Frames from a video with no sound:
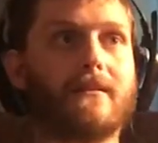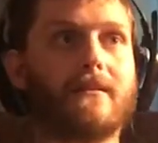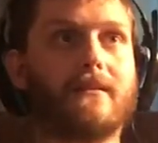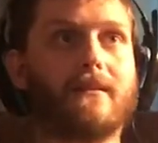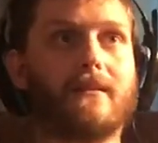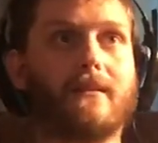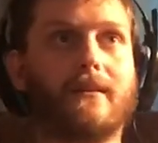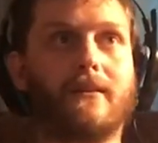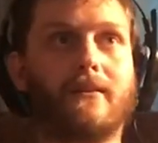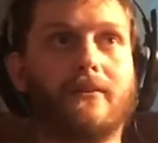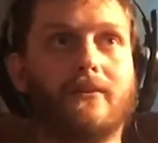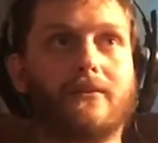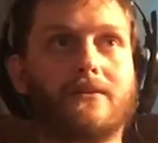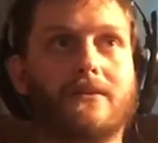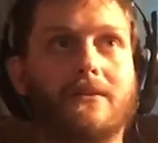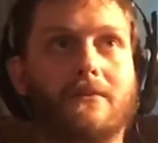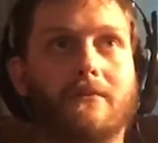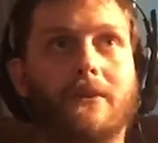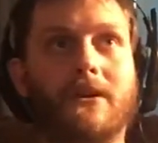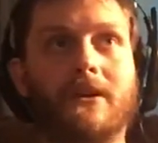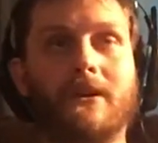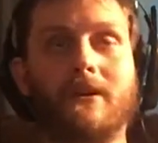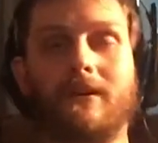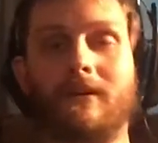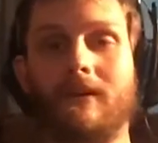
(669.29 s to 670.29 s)
You know, to
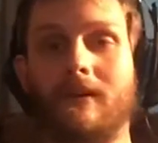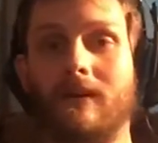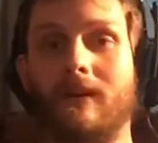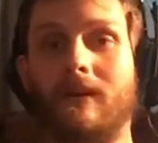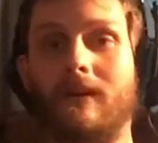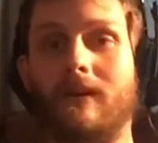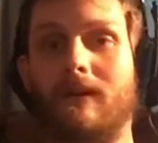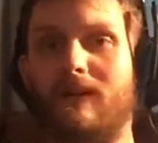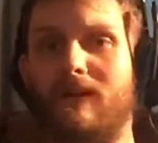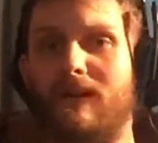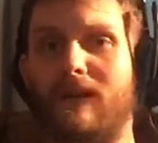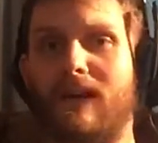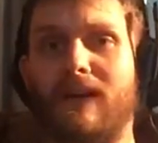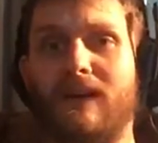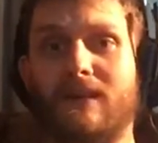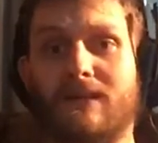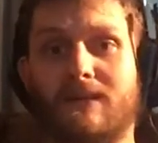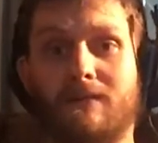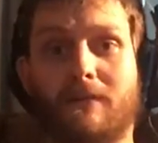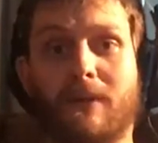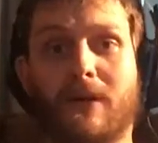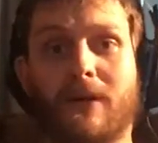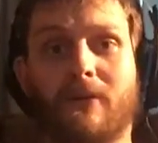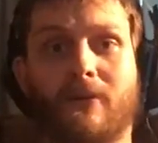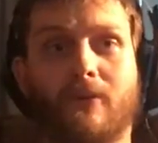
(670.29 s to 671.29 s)
me, yeah, it's
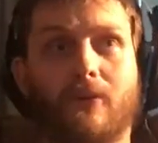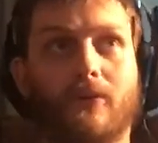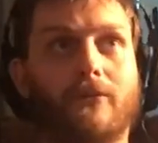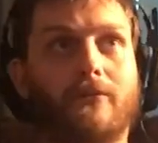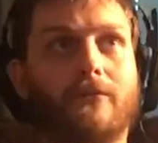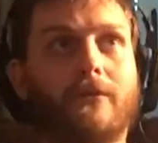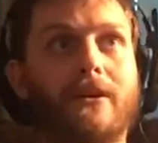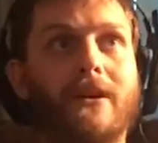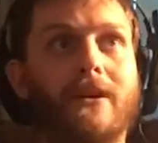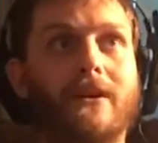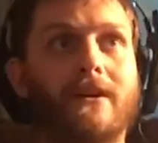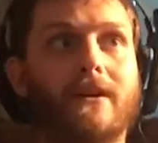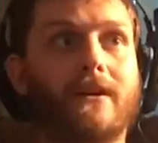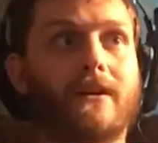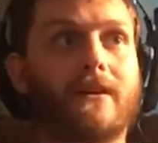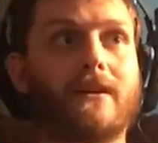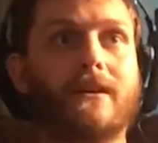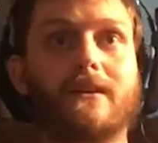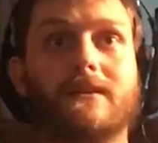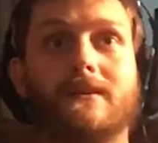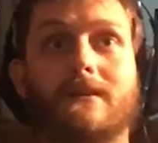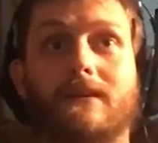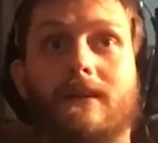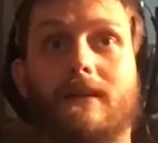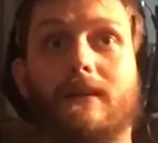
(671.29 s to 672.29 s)
my Corvette. And
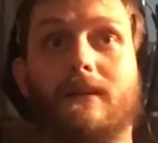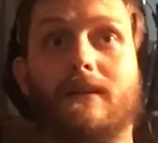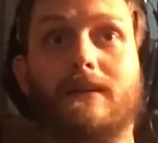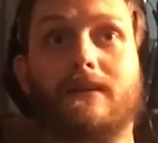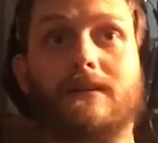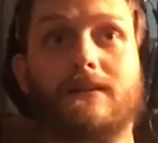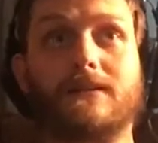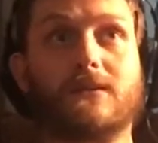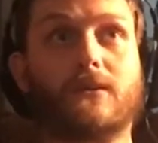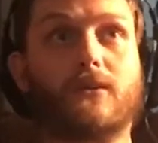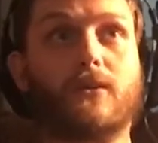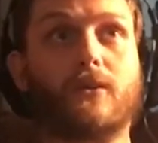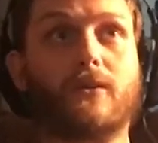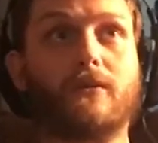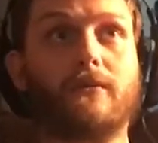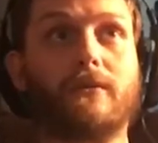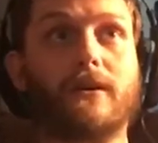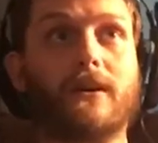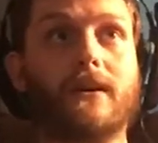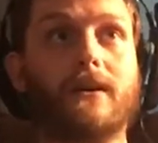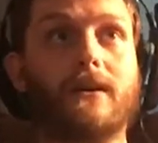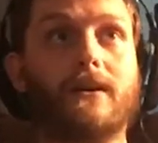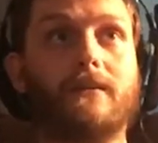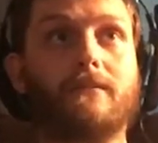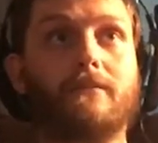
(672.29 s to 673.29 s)
it is a
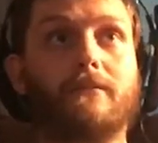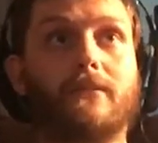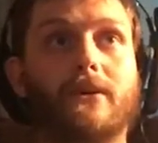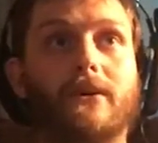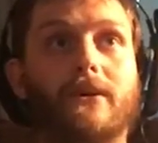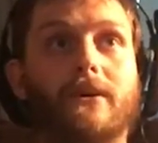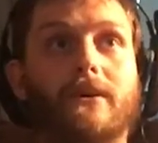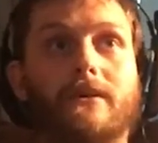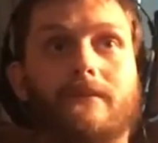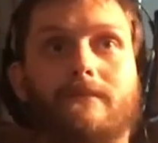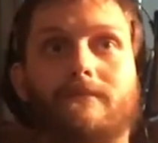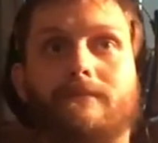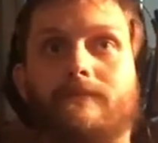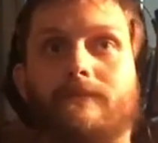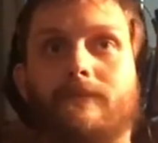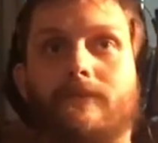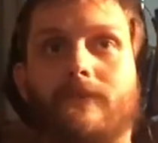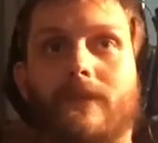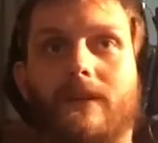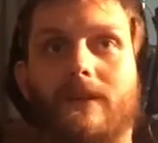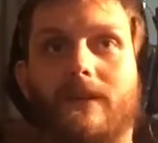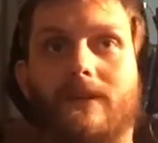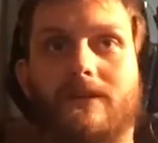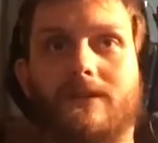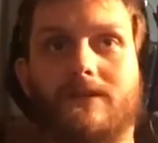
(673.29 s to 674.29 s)
Corvette, but
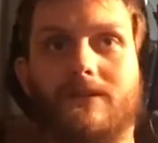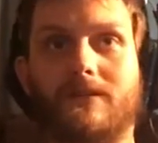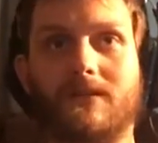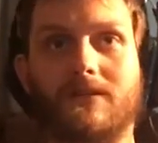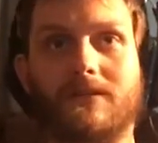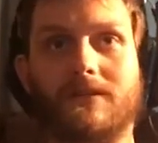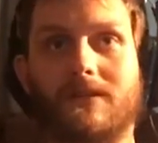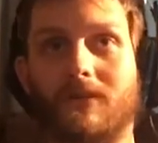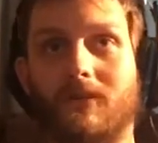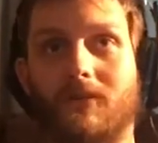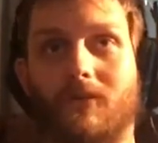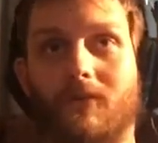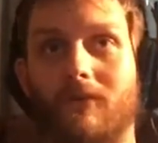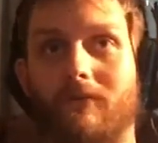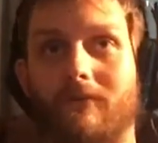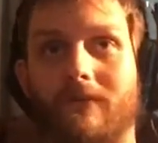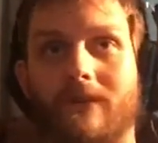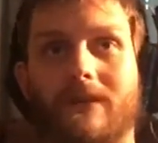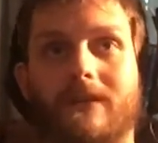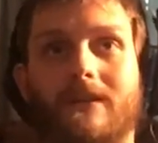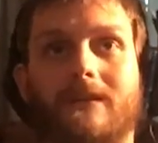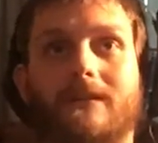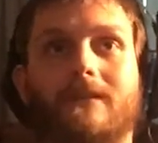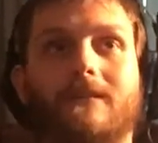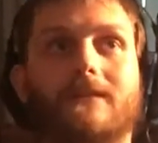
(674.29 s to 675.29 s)
it's just a
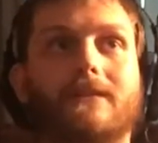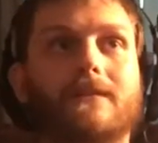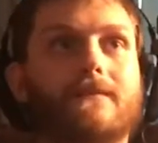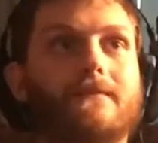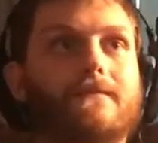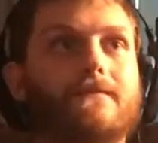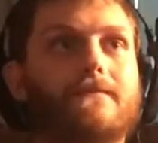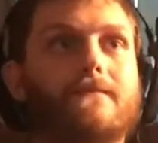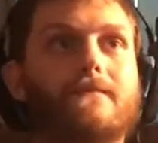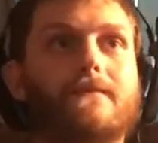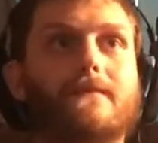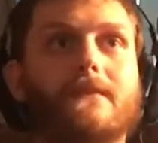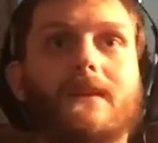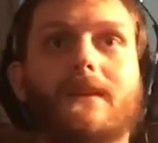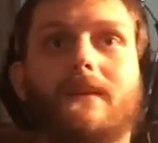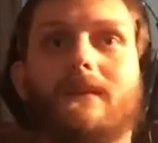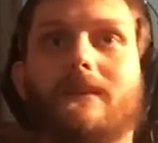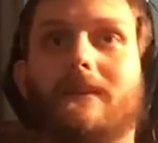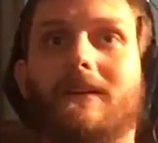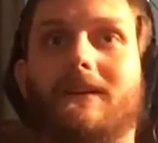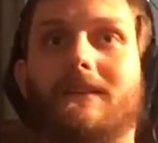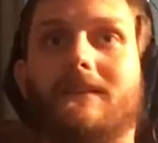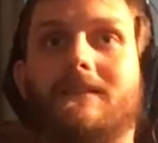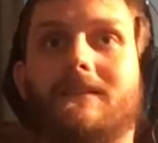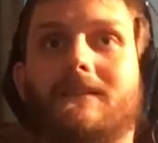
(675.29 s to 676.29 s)
Corvette.
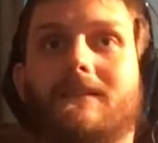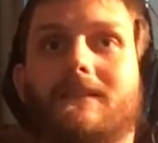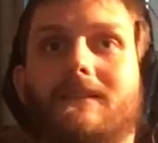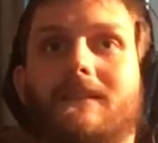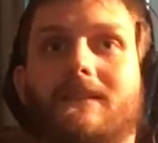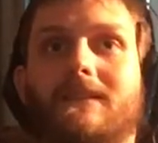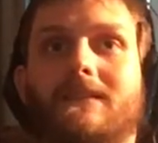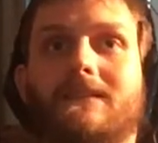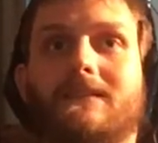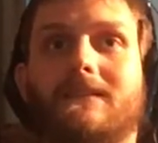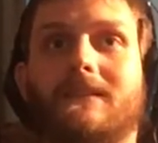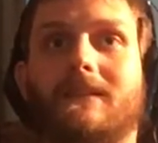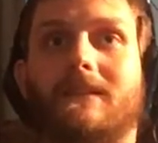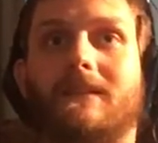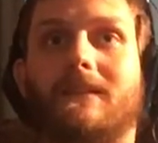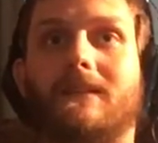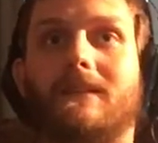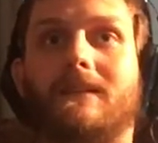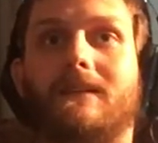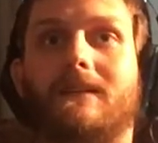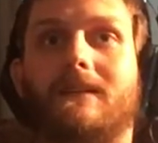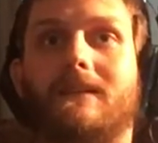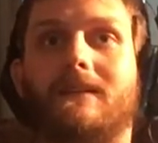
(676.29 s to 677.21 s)
That's the thing.